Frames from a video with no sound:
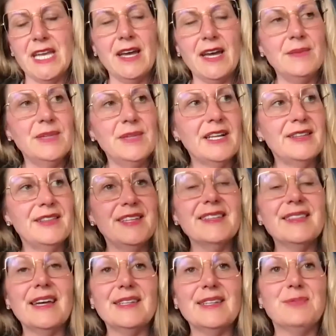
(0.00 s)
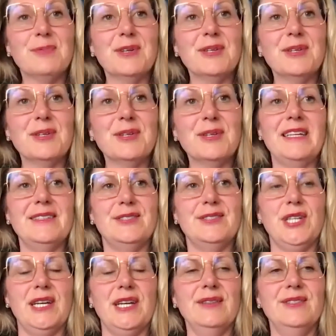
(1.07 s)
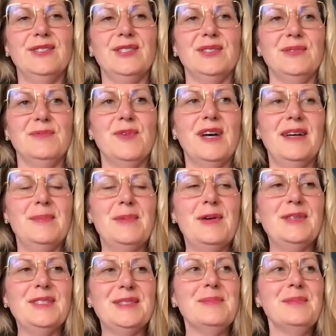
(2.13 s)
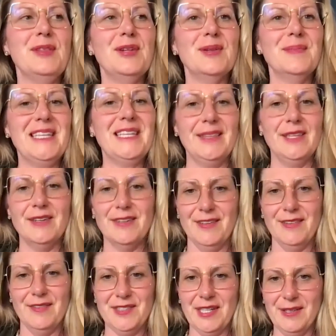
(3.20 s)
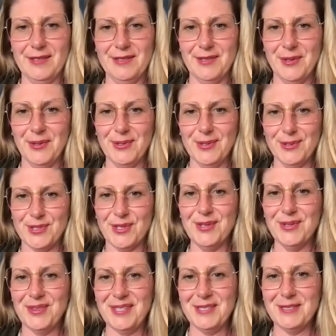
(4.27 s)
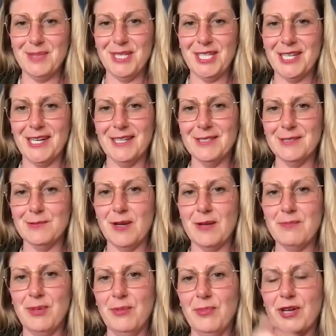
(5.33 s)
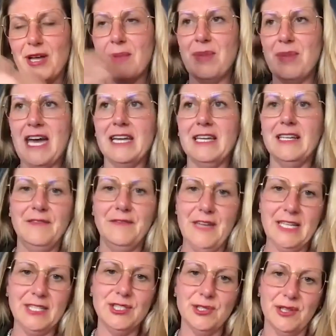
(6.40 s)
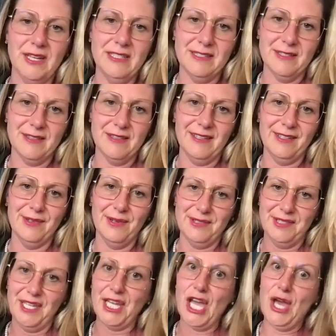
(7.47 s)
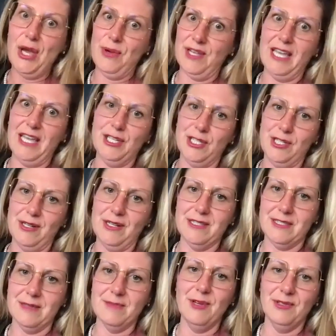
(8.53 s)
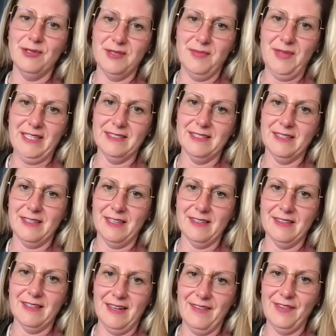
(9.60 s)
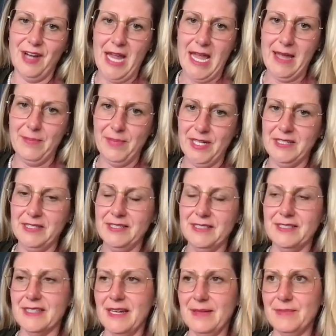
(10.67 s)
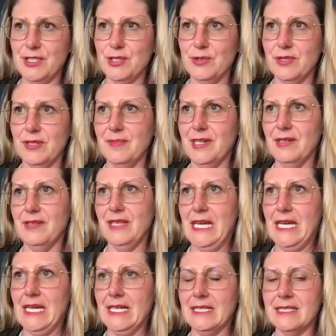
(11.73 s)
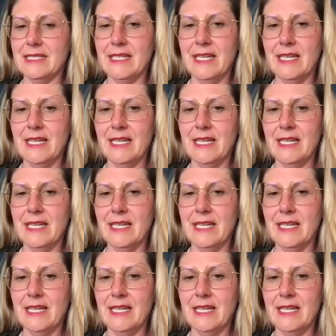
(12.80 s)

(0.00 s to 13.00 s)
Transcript: I mean, I think that's one of the greatest challenges and why I'm always a little bit leery of telling the whole truth is because when people come back and evangelize a thing, you're always like, okay, sure, it's the most amazing thing that ever happened. I'm sure about that.